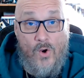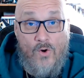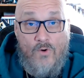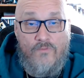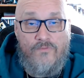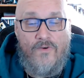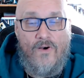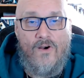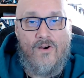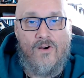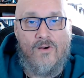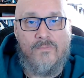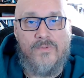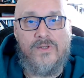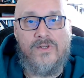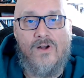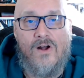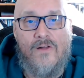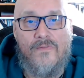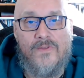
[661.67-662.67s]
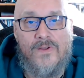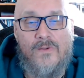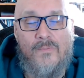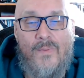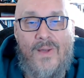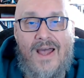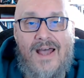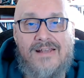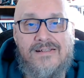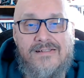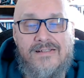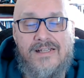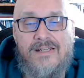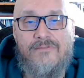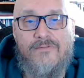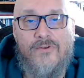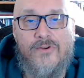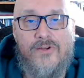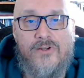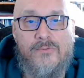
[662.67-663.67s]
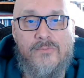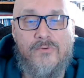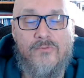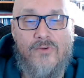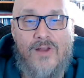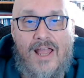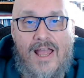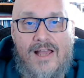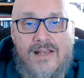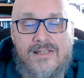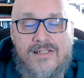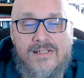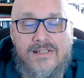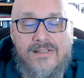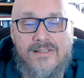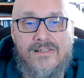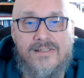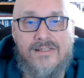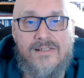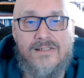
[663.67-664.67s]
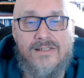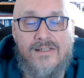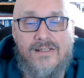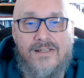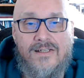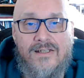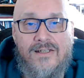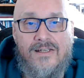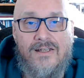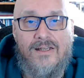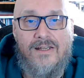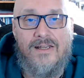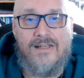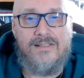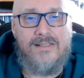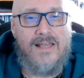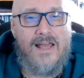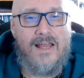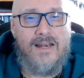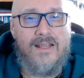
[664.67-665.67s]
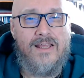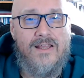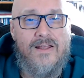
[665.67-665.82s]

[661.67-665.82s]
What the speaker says: far beyond the capacity for human reactions is that